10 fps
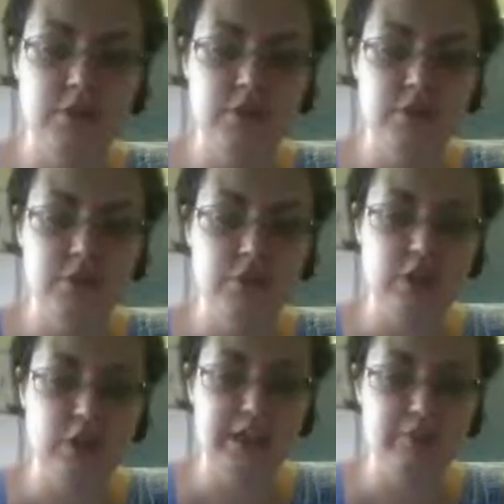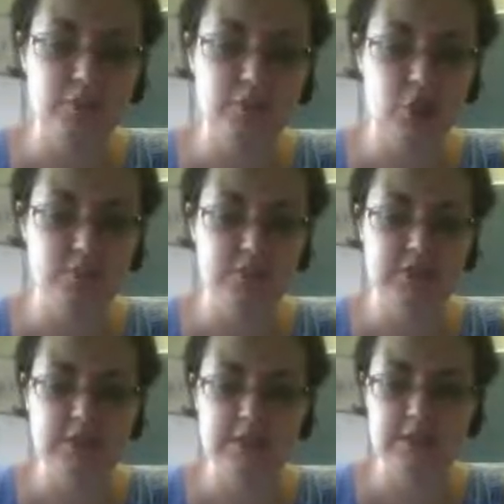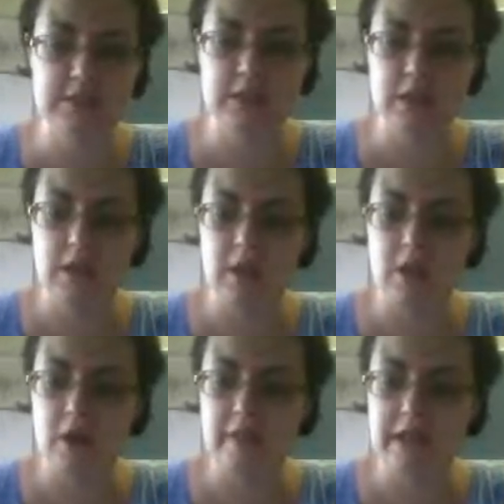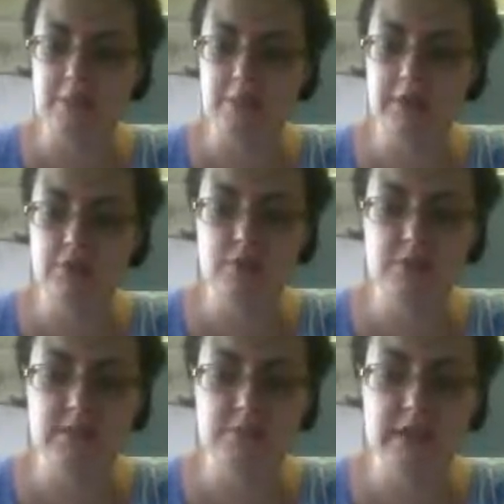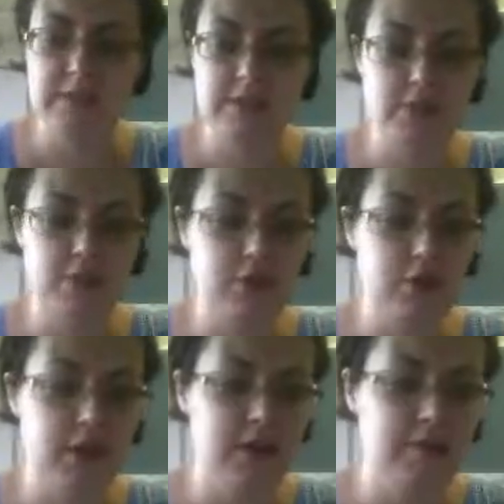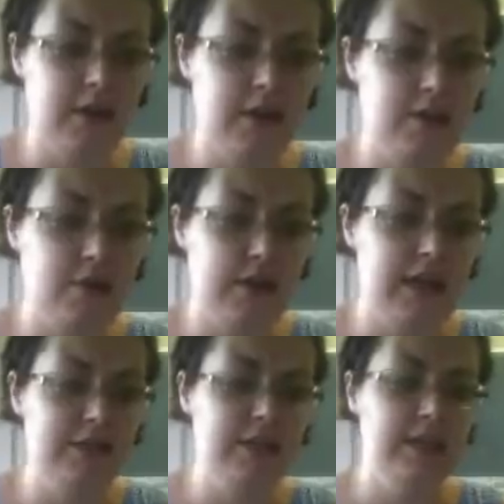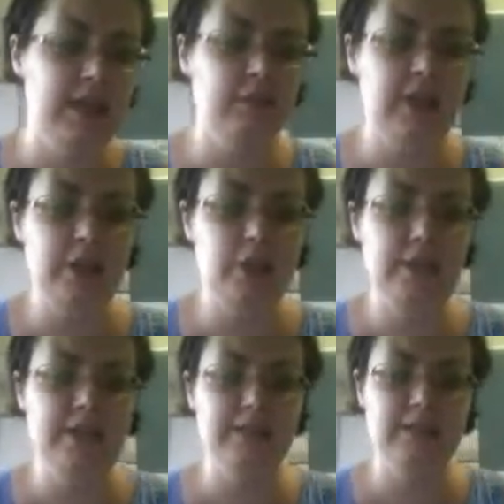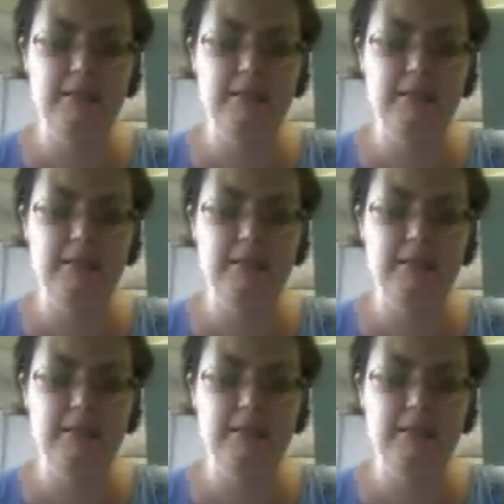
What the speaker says: to achieve purposes. I'll hand back to Miss Mason to cover creating and evaluating